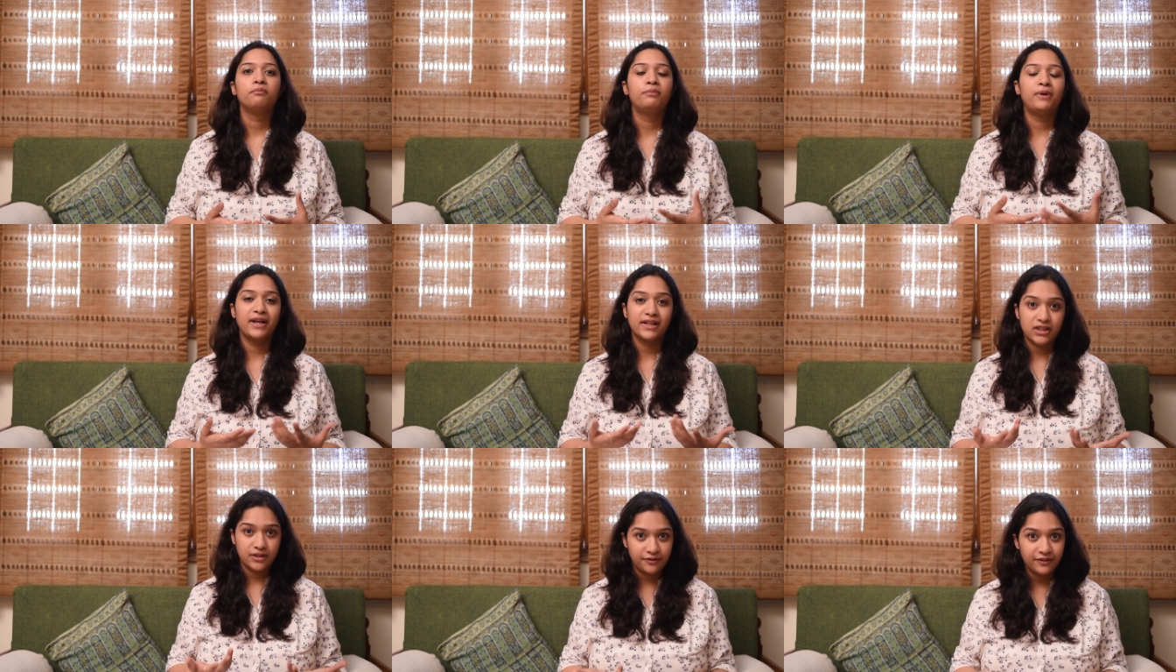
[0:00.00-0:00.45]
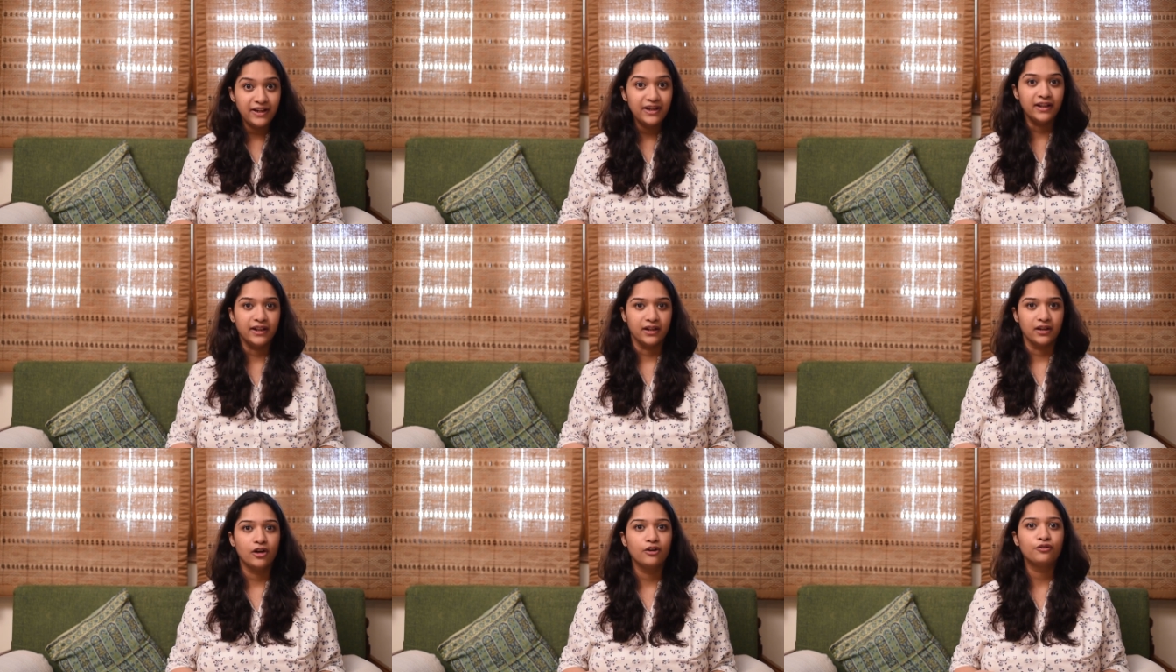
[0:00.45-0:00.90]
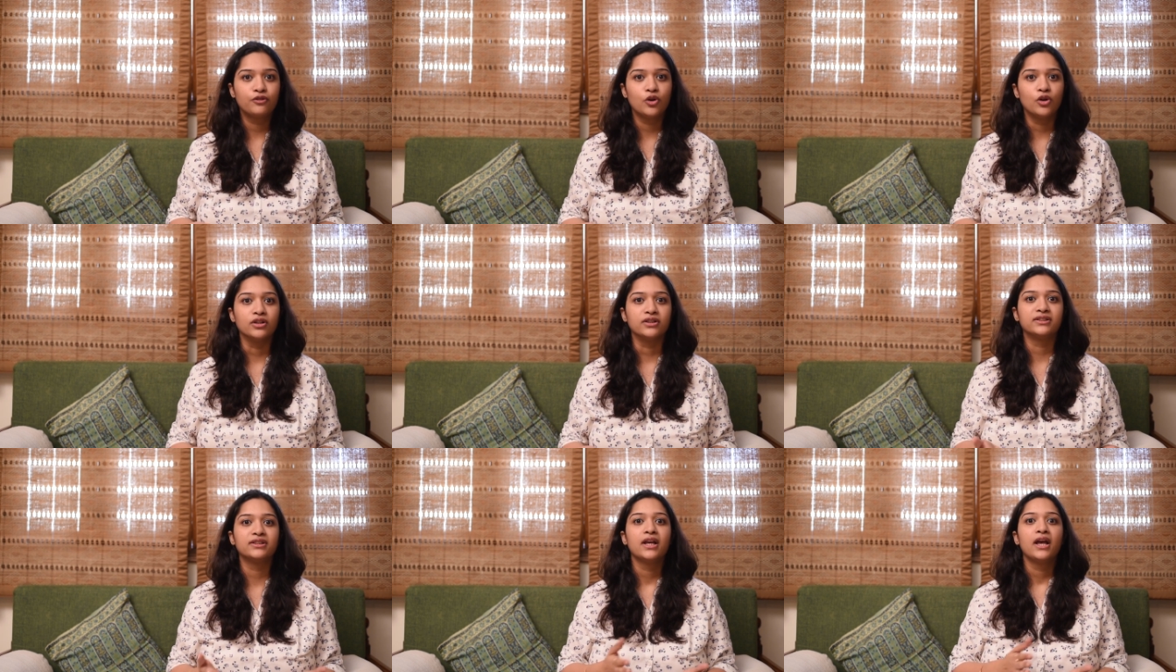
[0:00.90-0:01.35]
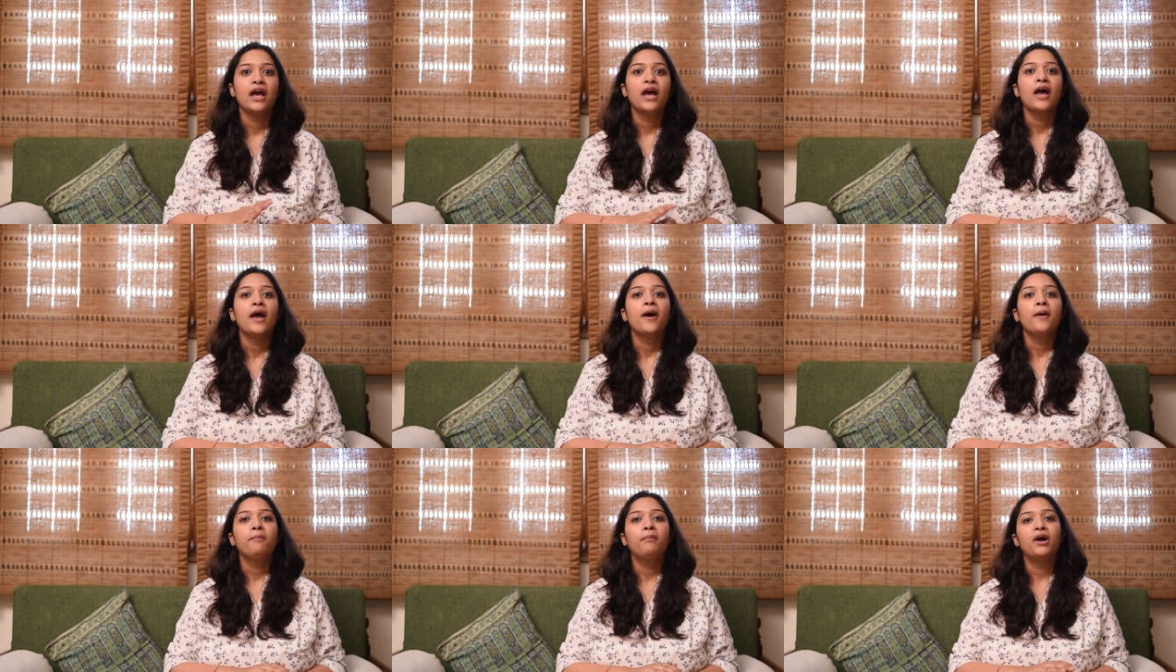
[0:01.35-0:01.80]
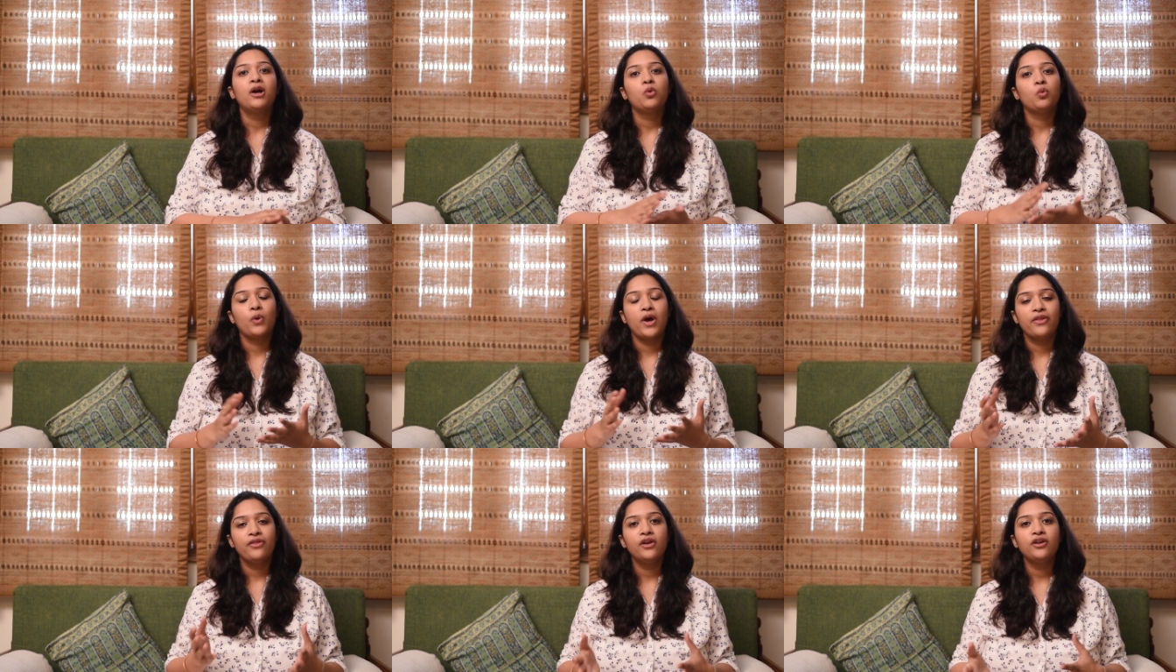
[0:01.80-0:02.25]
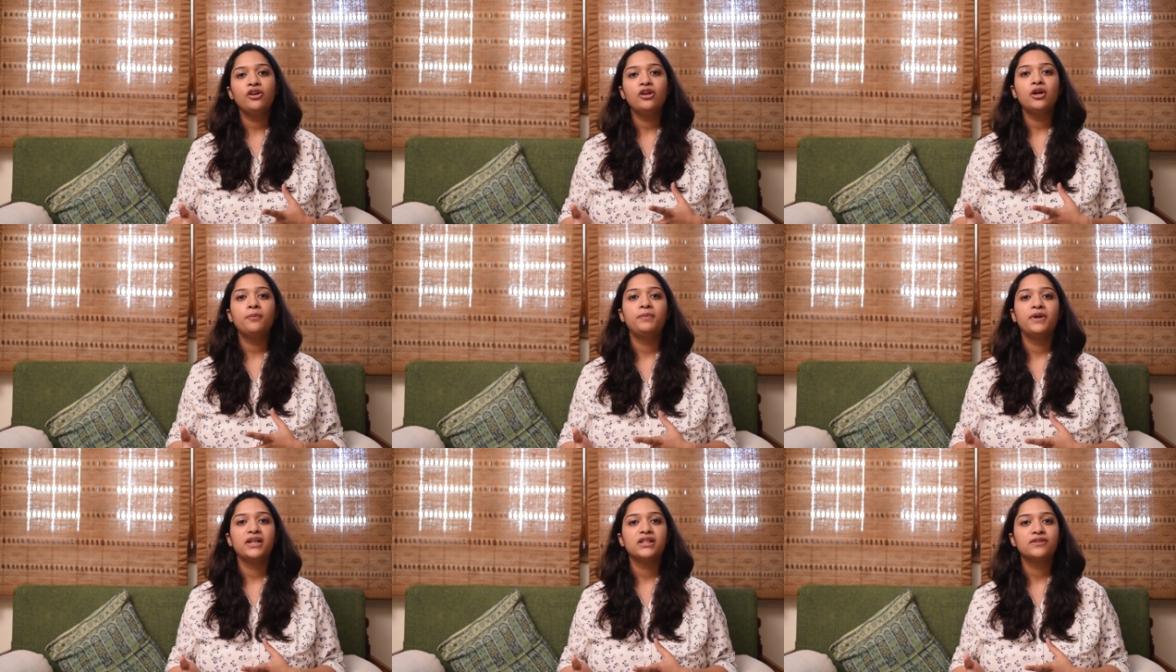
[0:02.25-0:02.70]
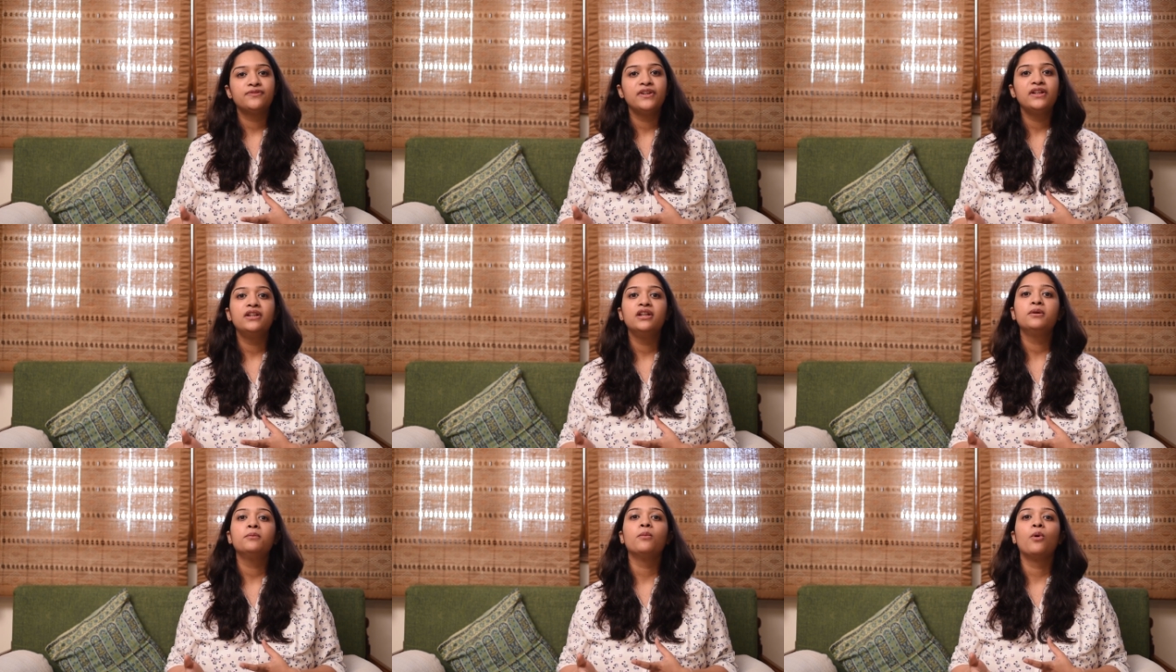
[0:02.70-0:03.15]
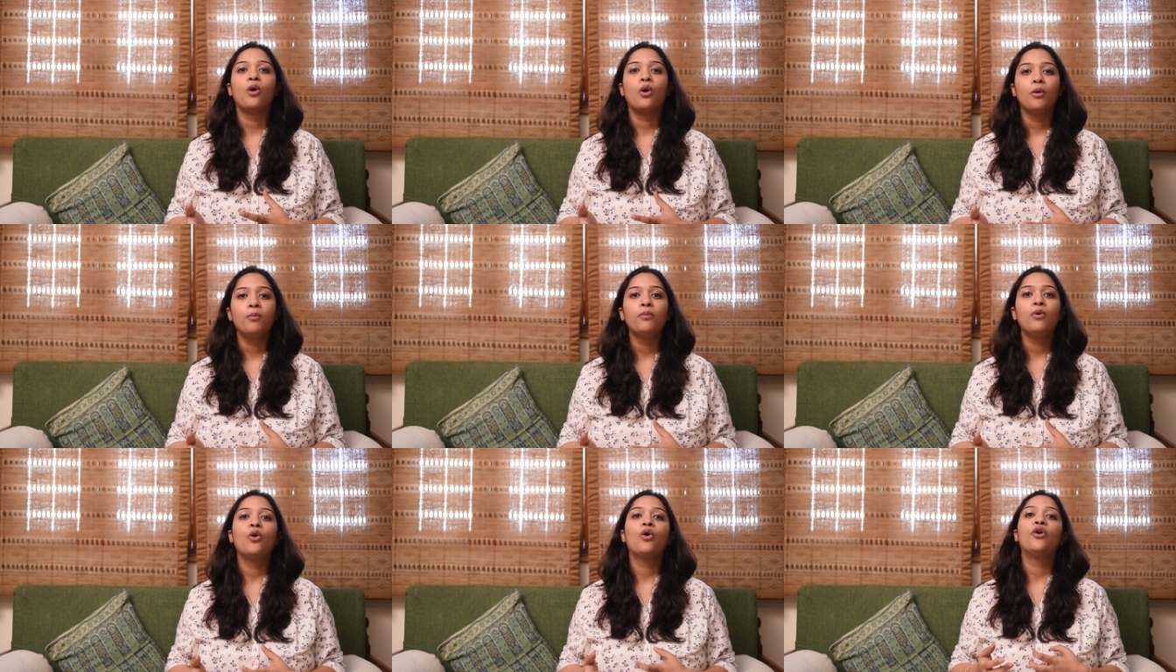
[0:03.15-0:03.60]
breastfeeding, of course. But whether you're a breastfeeding mom